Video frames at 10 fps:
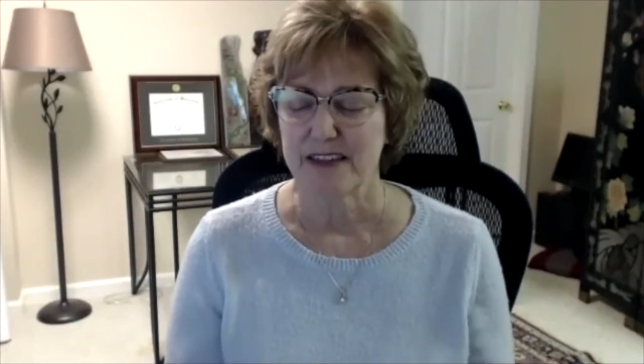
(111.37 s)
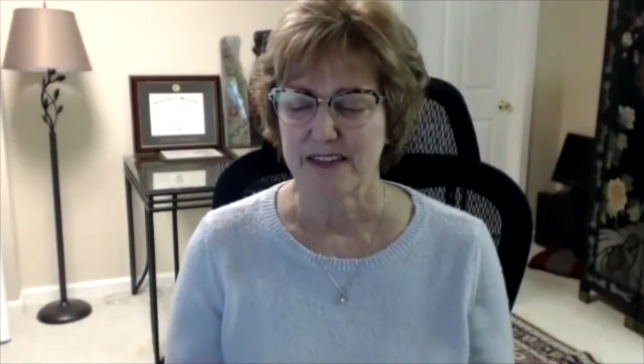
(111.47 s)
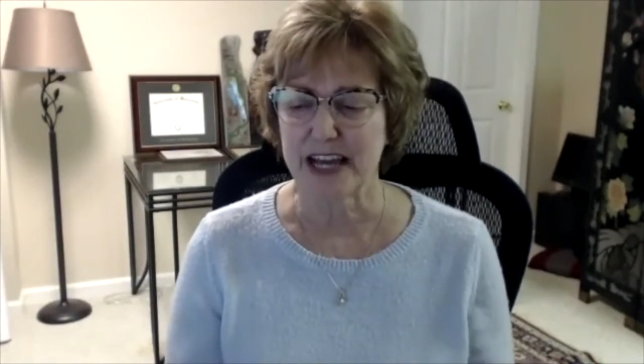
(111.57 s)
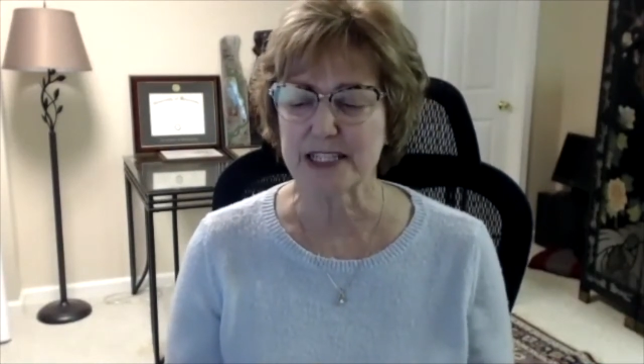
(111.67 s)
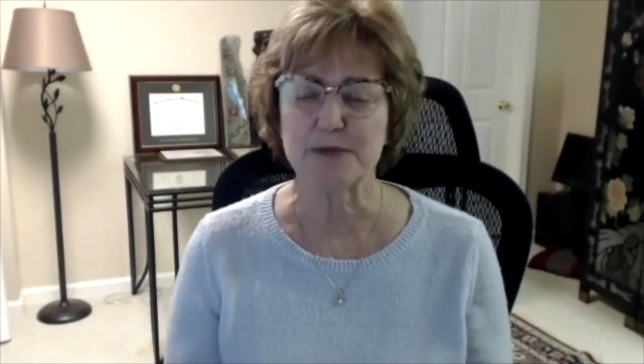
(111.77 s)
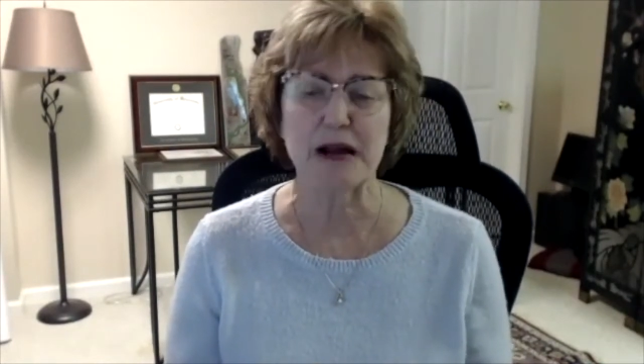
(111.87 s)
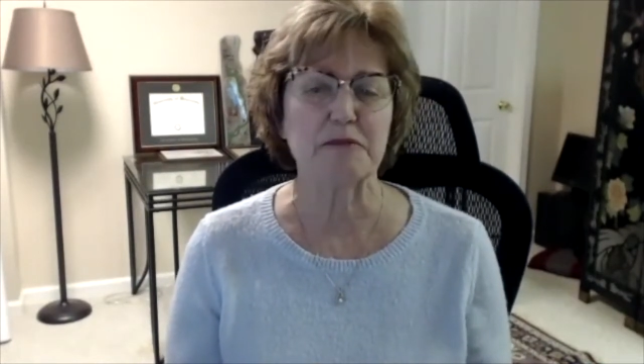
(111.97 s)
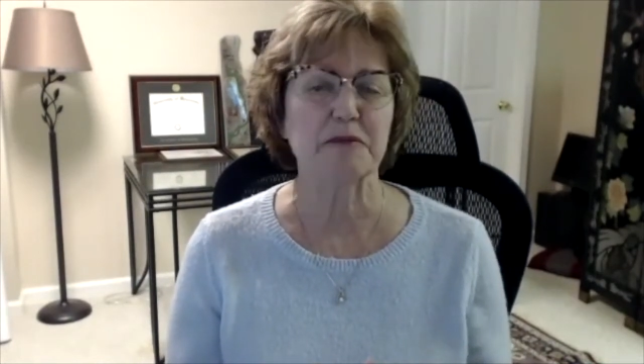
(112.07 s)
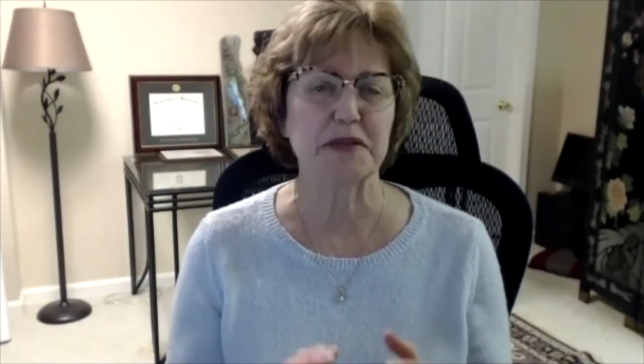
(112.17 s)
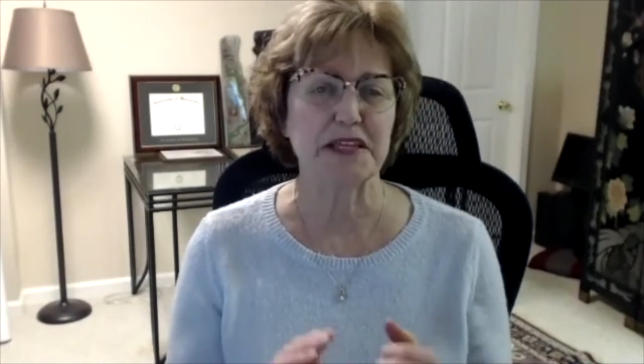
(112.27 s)
that's
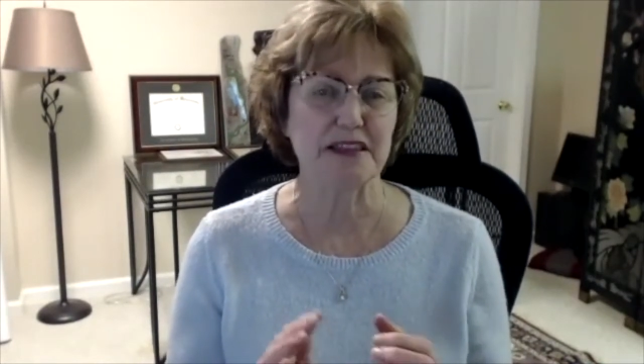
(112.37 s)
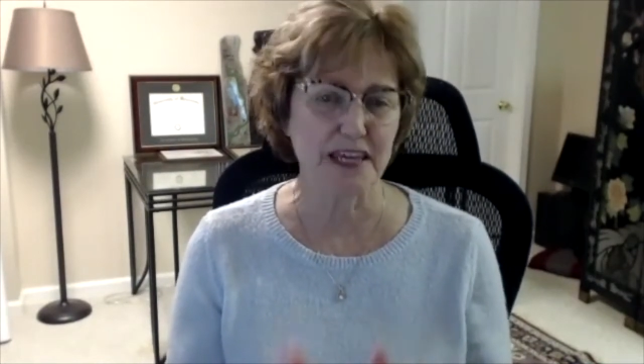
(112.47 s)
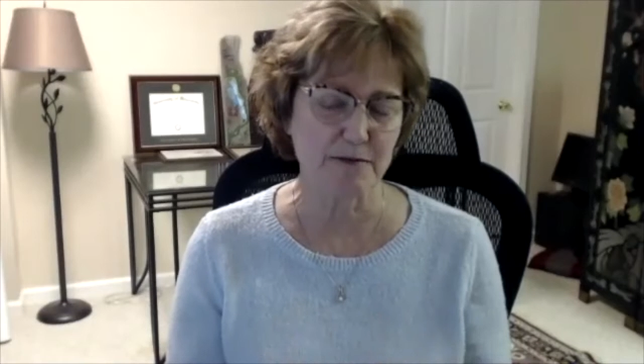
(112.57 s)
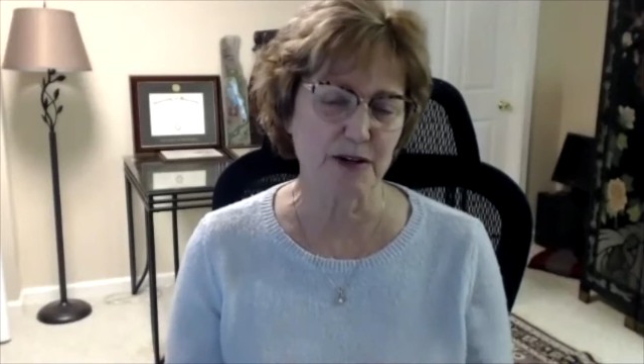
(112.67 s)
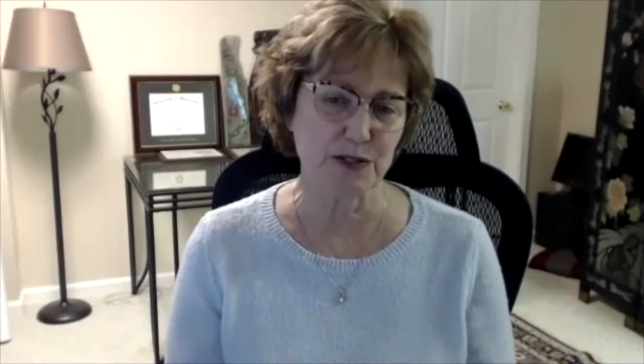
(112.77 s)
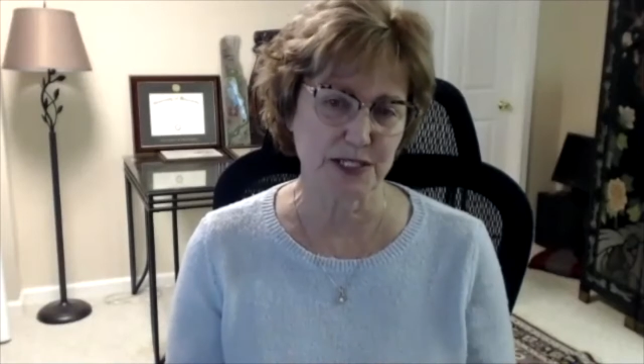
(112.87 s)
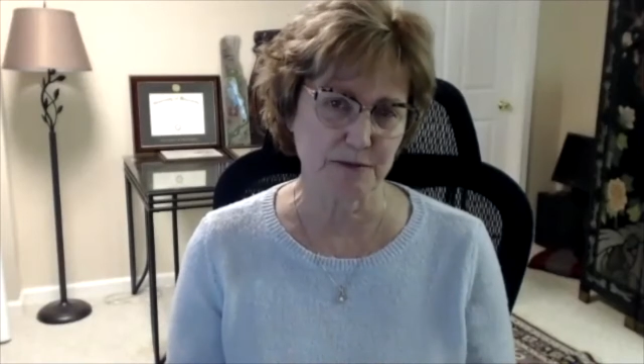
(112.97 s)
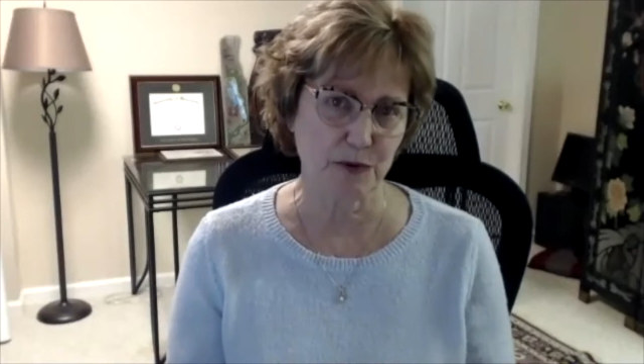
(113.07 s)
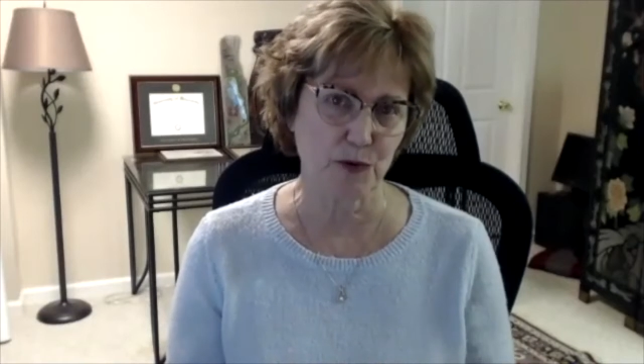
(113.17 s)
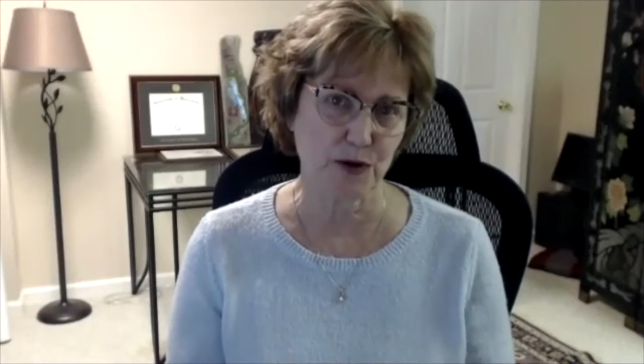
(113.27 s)
probably the most
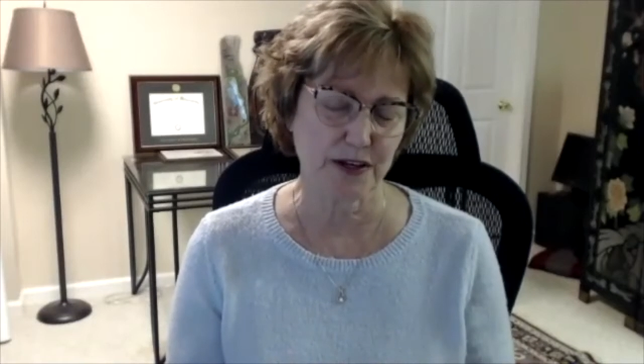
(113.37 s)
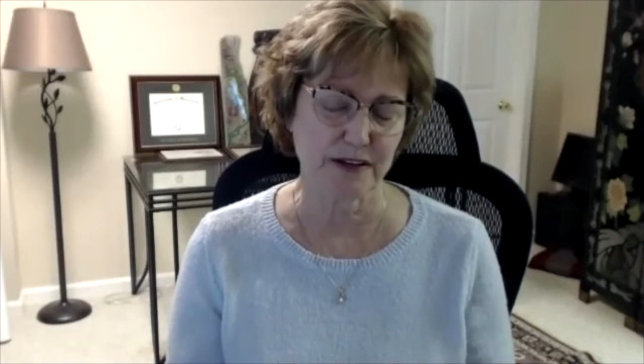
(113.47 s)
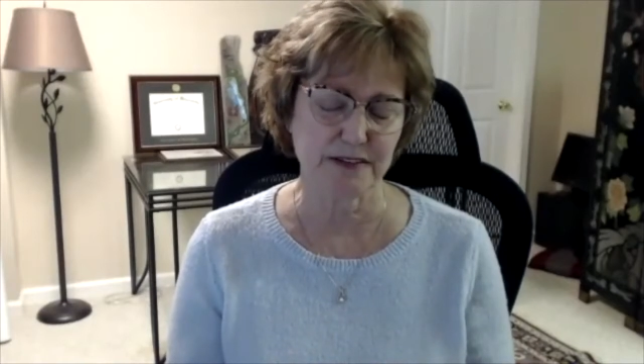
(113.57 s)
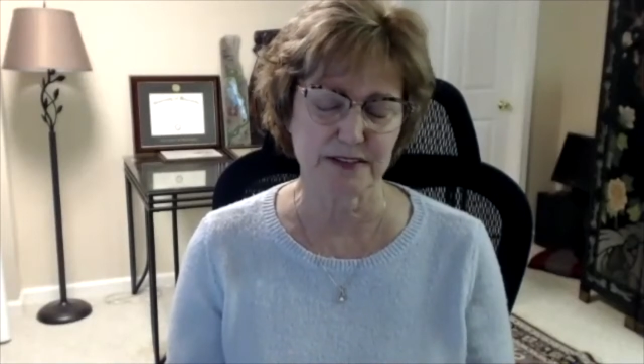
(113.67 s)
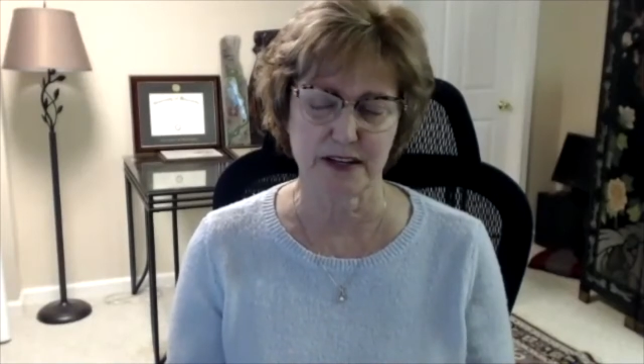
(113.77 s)
important,